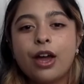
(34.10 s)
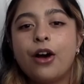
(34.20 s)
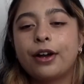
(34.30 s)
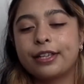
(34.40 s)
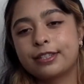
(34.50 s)

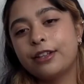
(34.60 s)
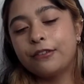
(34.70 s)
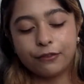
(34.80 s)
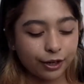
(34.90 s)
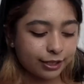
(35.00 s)
Okay, so the
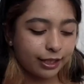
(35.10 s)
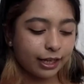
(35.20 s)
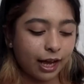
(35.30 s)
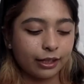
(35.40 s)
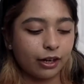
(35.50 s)
first thing
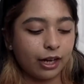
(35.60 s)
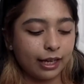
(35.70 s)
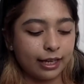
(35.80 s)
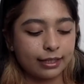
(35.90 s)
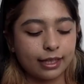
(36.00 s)
I got
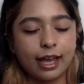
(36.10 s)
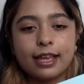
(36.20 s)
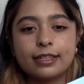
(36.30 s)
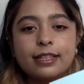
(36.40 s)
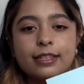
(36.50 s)
is the
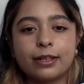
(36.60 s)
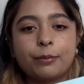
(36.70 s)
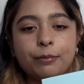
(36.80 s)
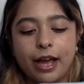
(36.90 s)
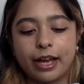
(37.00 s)
Essence
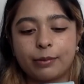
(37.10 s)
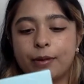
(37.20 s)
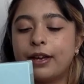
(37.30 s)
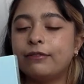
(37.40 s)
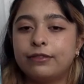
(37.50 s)
Sun Pact
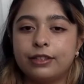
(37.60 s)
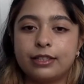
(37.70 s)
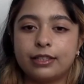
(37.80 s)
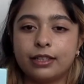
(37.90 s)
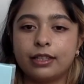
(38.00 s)
by
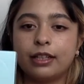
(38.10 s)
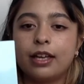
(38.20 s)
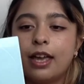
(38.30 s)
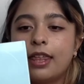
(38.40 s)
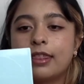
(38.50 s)

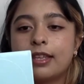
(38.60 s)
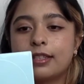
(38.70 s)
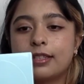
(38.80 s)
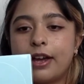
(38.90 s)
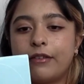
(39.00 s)
VT. This
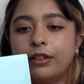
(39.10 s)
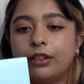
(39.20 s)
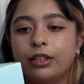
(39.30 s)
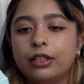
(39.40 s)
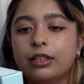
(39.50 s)
is how it
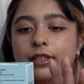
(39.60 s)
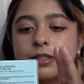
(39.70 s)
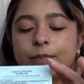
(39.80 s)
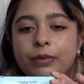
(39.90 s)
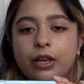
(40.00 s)
looks.
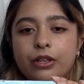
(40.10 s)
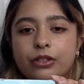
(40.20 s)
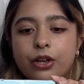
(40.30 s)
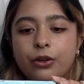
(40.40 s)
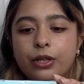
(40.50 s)

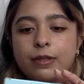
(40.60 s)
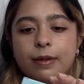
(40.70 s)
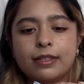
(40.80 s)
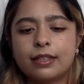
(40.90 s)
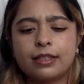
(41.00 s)
So it's
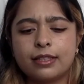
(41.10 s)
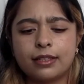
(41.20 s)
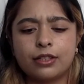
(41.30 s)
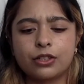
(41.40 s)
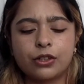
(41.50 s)
basically a
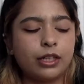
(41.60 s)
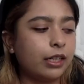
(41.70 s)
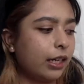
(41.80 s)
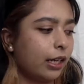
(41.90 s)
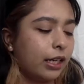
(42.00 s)

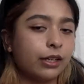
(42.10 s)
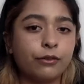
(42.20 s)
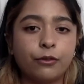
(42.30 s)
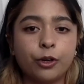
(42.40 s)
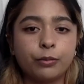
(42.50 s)
sunscreen in
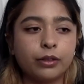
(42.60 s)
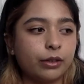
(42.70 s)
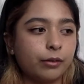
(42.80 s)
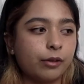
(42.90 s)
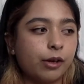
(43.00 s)
the form of
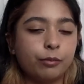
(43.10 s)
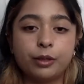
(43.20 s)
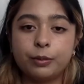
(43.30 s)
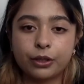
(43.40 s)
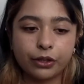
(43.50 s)
a
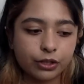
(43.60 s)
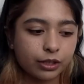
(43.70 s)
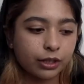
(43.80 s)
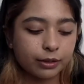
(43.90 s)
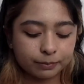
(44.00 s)
BB
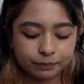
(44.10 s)
cushion.